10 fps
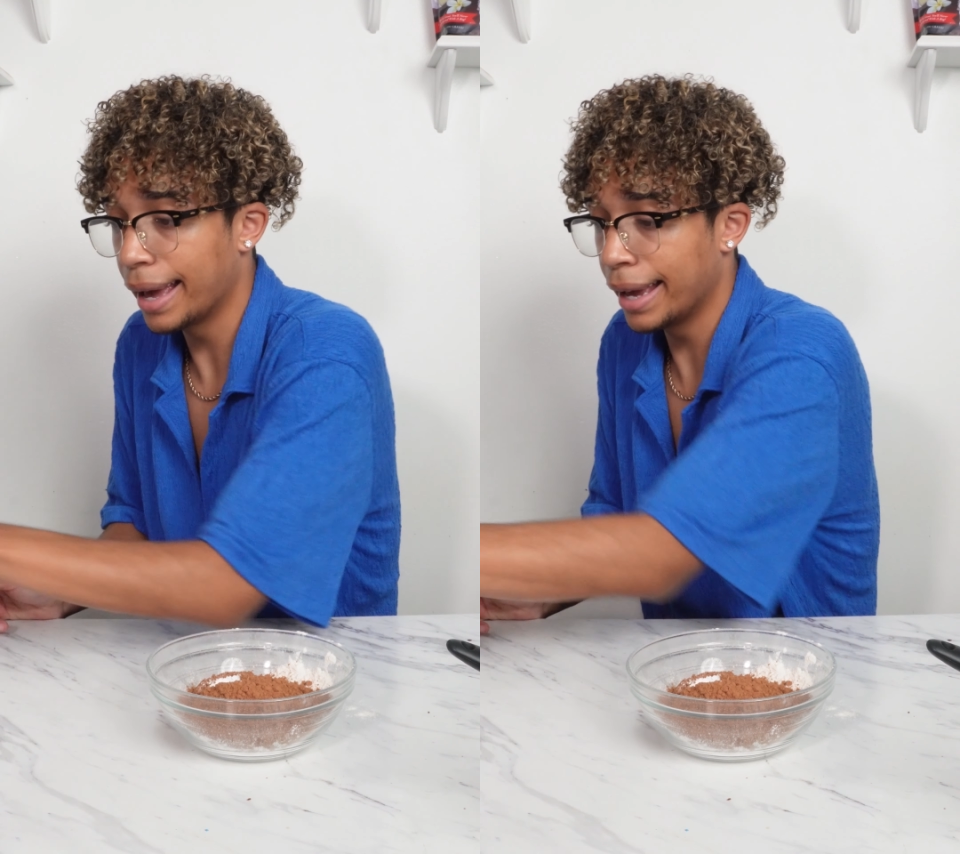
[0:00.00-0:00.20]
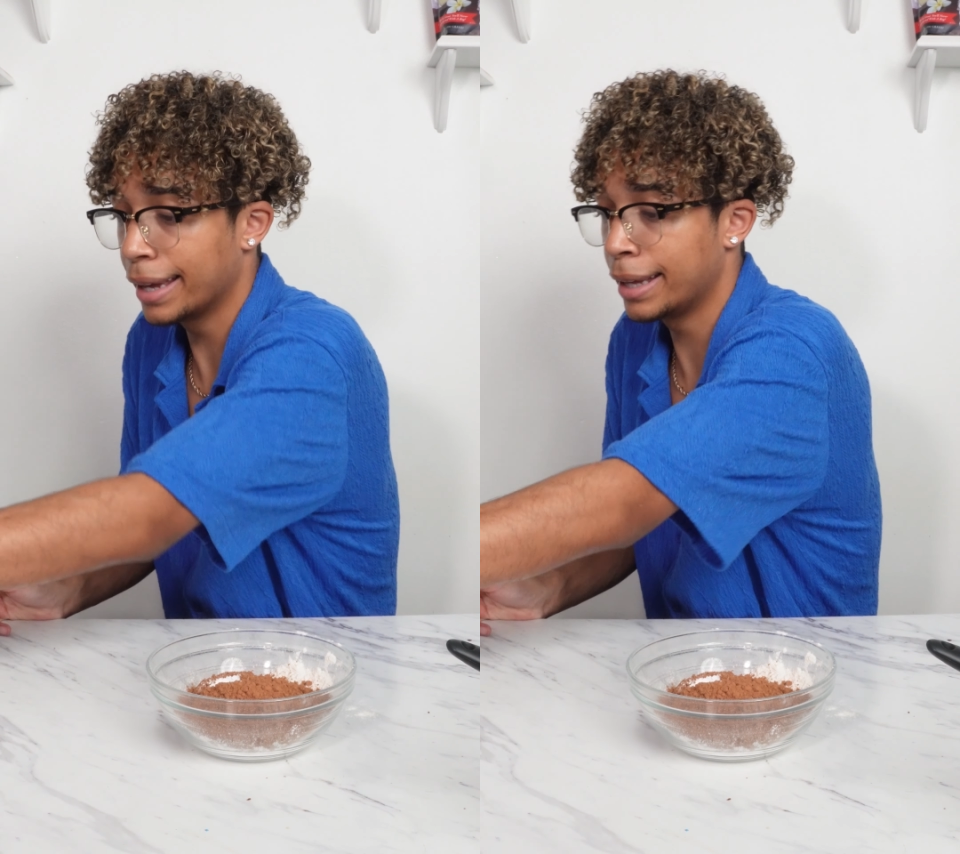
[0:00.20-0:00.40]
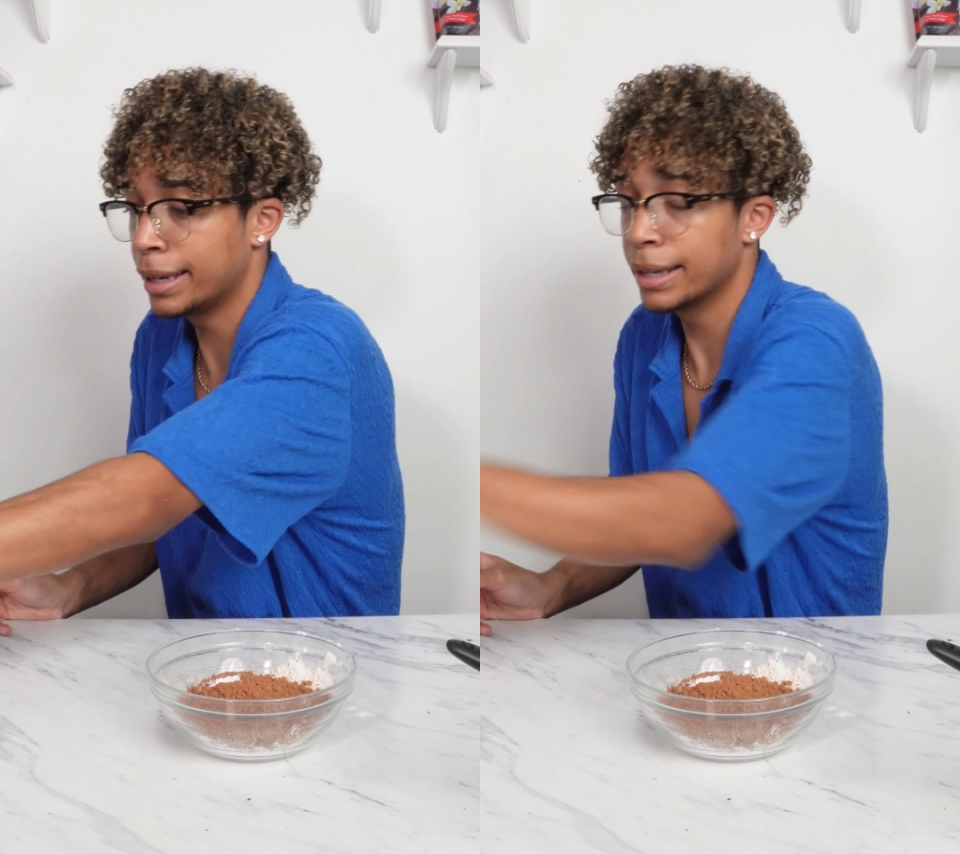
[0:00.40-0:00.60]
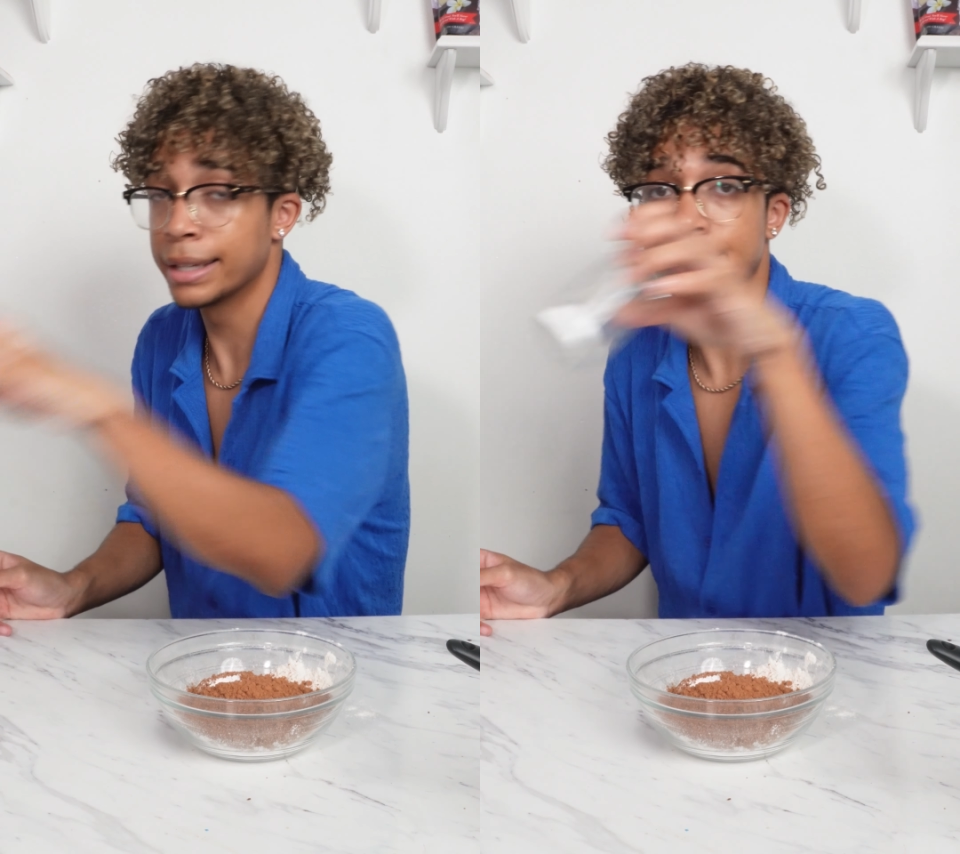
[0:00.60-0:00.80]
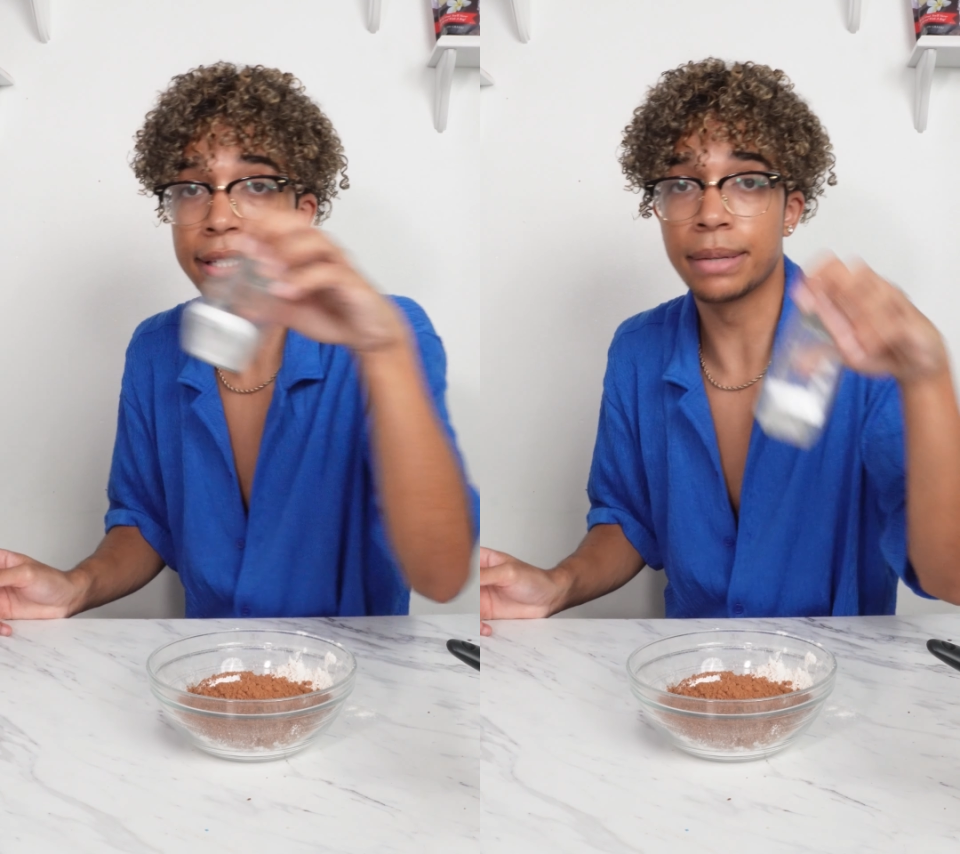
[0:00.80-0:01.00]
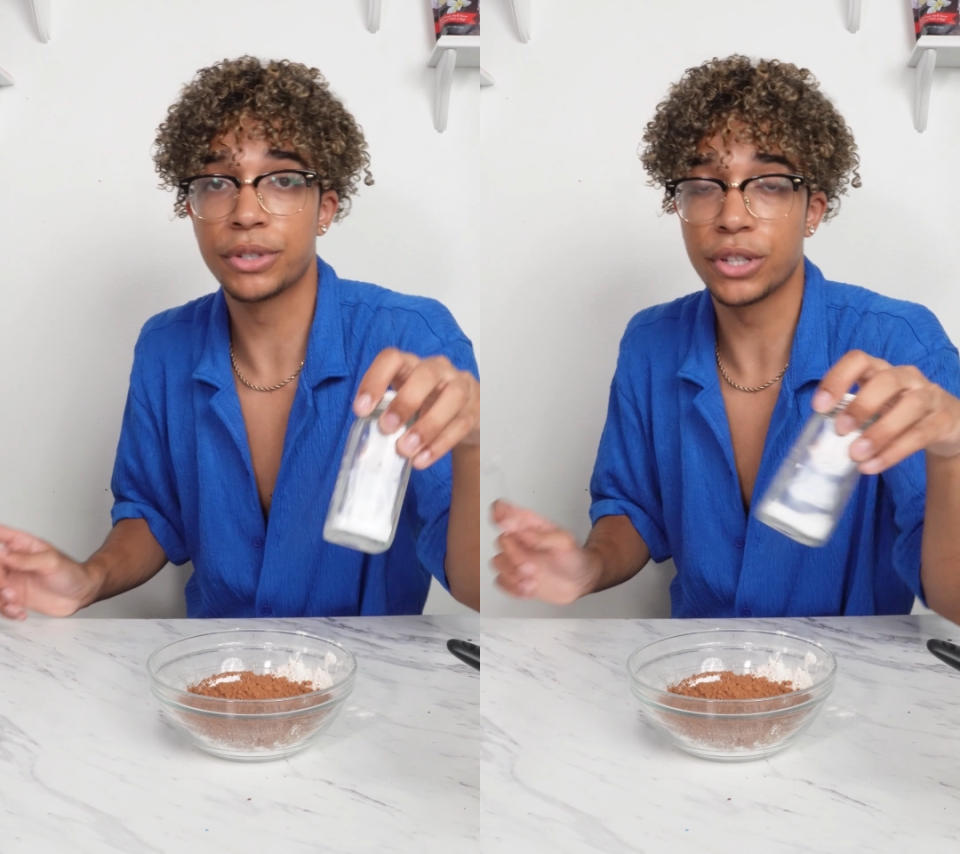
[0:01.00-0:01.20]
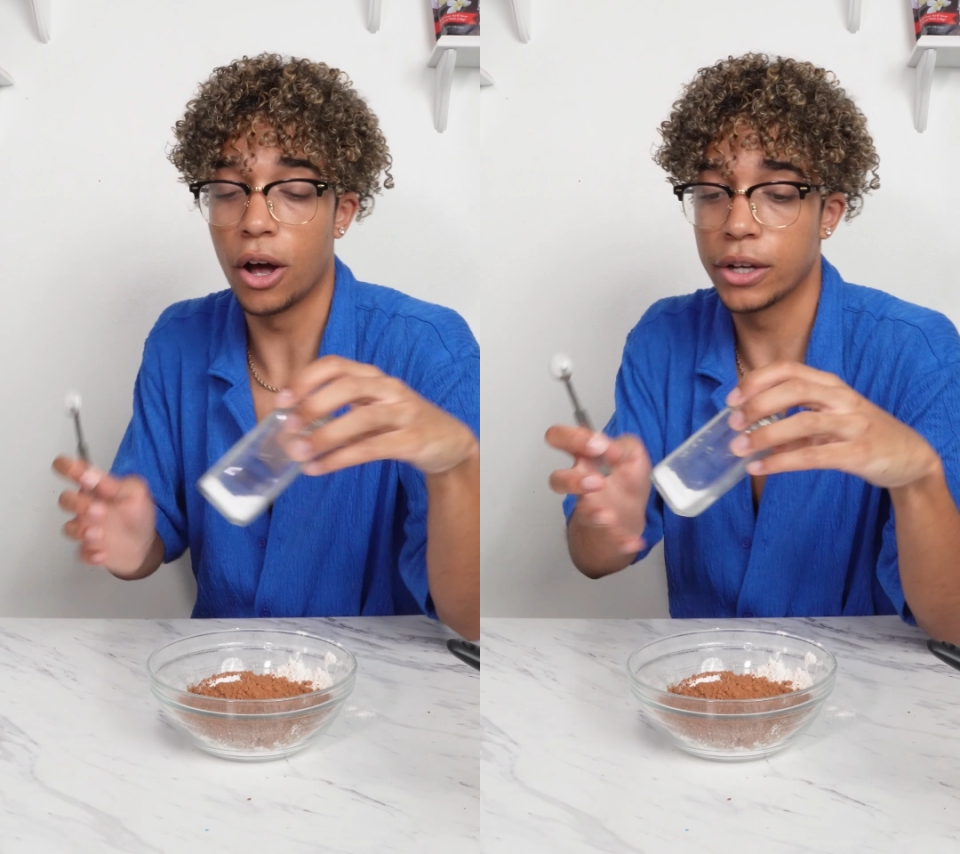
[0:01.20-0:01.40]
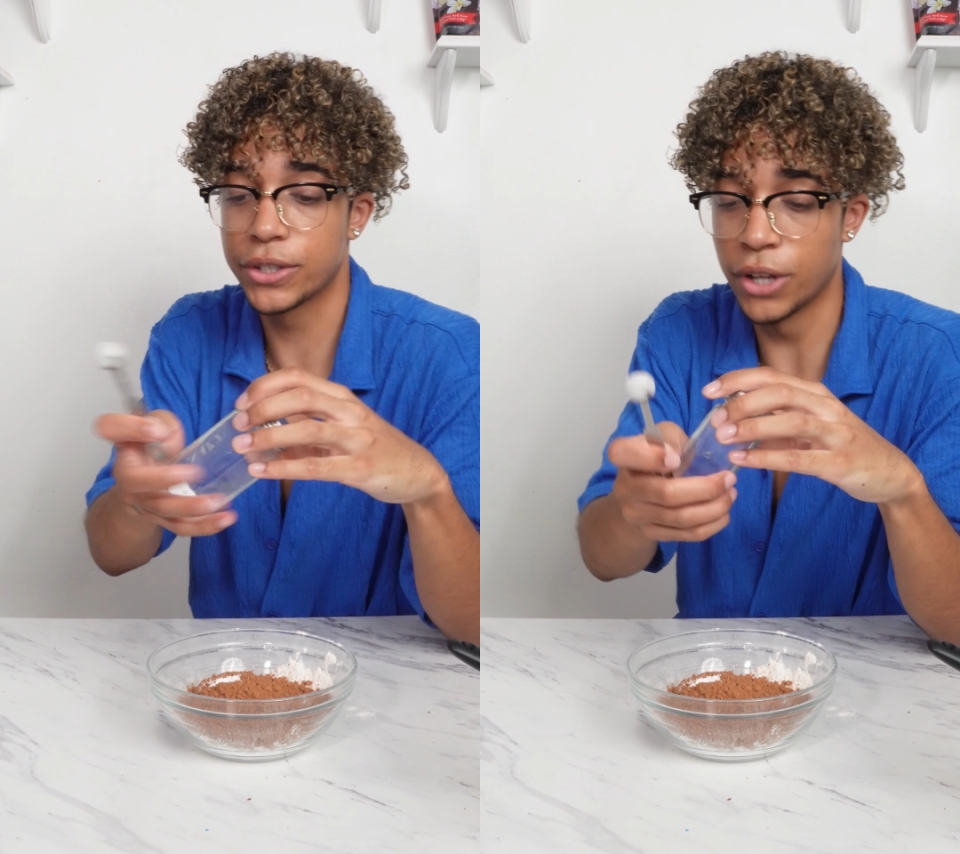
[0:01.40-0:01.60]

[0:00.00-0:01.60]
And some salt.